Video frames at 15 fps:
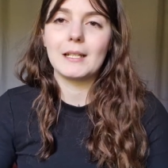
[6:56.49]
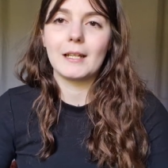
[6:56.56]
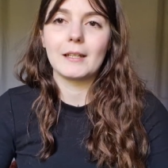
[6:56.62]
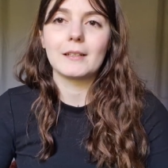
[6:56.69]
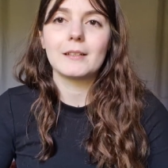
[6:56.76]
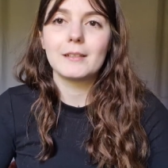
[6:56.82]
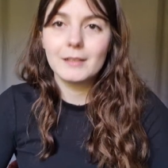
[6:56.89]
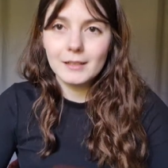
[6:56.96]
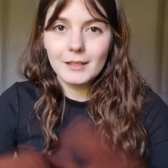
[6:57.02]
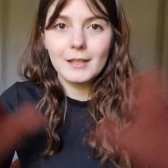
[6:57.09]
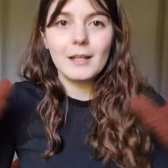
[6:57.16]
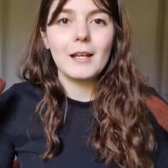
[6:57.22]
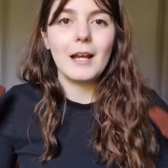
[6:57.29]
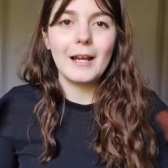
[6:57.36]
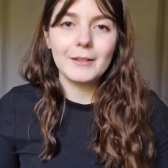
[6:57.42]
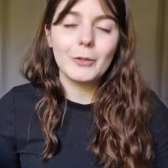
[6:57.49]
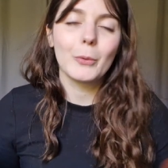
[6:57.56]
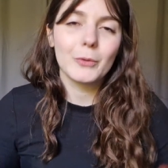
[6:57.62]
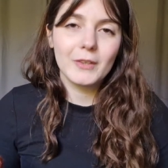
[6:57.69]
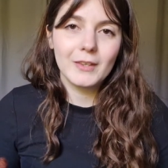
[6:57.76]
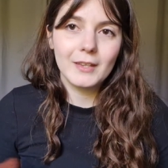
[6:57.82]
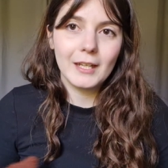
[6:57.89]
Like, I
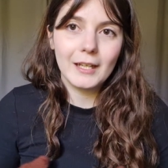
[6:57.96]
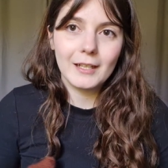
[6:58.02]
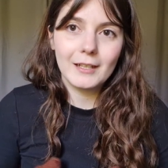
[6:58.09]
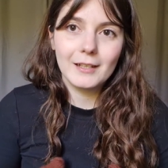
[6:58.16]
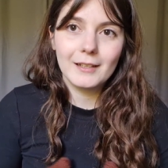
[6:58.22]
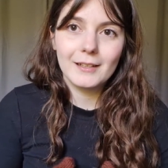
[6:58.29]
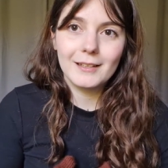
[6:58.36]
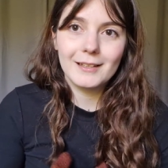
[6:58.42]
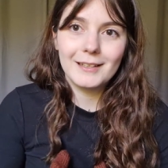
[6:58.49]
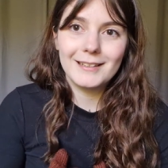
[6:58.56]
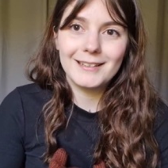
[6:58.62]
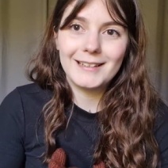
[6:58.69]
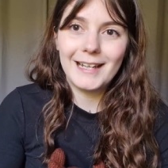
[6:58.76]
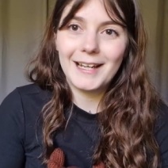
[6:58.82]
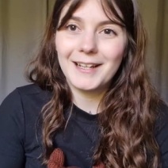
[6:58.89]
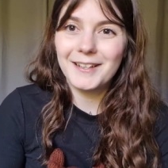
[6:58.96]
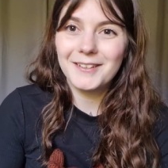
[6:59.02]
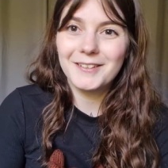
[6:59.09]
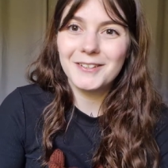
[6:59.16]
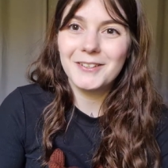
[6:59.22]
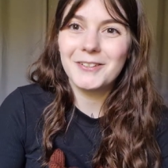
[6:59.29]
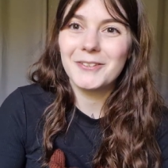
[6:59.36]
don't think that
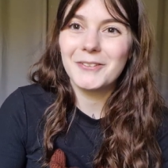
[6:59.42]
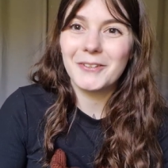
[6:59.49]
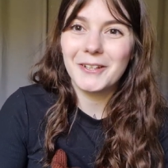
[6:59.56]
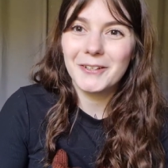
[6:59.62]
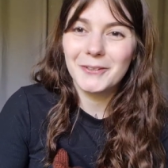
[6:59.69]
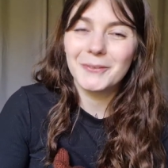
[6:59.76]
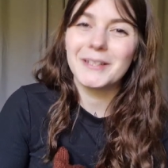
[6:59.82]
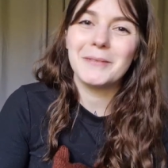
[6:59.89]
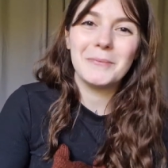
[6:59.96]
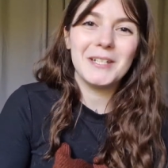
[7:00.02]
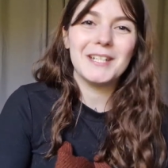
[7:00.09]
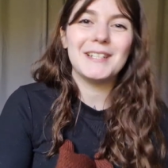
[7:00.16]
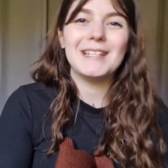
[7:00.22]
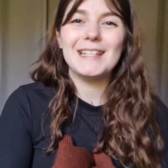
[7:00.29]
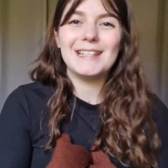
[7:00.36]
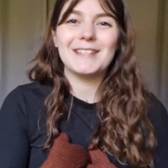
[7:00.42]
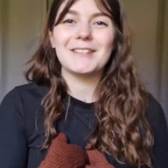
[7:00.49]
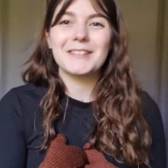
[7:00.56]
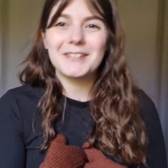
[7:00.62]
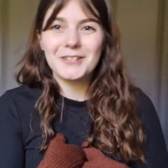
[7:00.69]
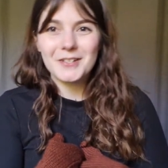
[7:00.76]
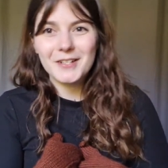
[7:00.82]
you are calling me an
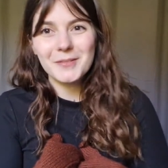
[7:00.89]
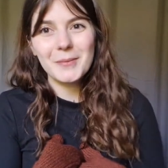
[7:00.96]
idiot just